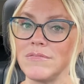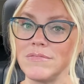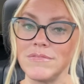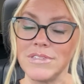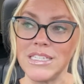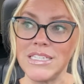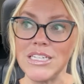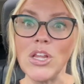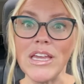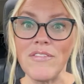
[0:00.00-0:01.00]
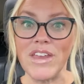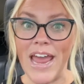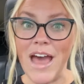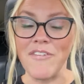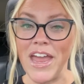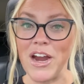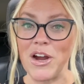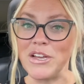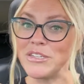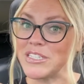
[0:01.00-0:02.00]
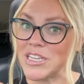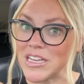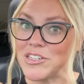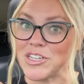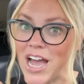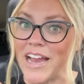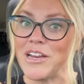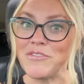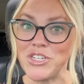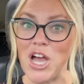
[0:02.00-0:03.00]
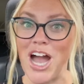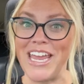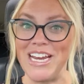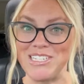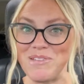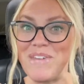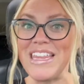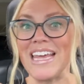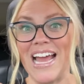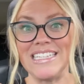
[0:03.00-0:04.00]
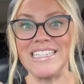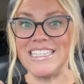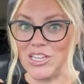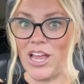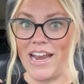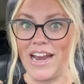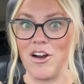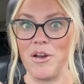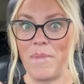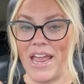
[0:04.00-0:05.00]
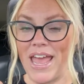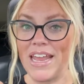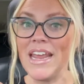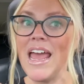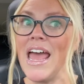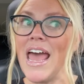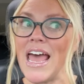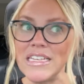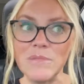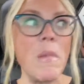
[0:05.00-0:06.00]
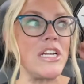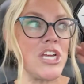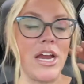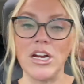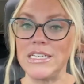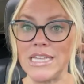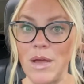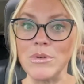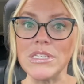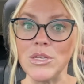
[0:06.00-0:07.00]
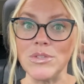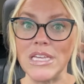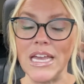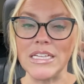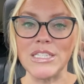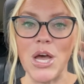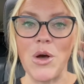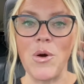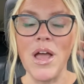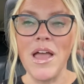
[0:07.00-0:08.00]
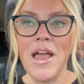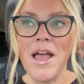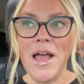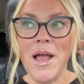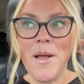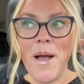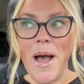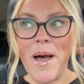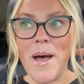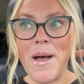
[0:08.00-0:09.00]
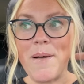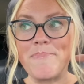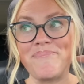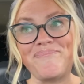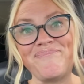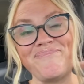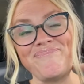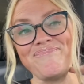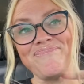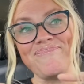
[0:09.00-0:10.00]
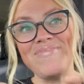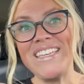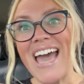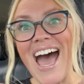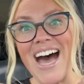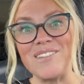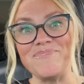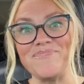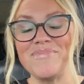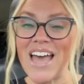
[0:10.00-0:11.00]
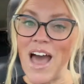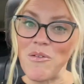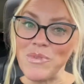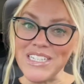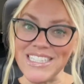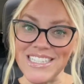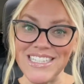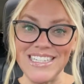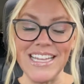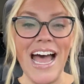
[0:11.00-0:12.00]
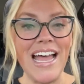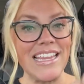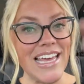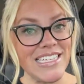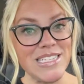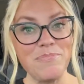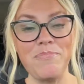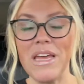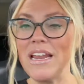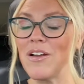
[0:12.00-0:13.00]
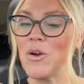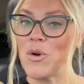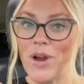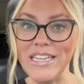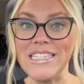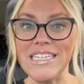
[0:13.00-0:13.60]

still even have hair. It is kind of shocking to me that I still had hair on my head, as much hair as I was losing. So, yeah, that's been a crazy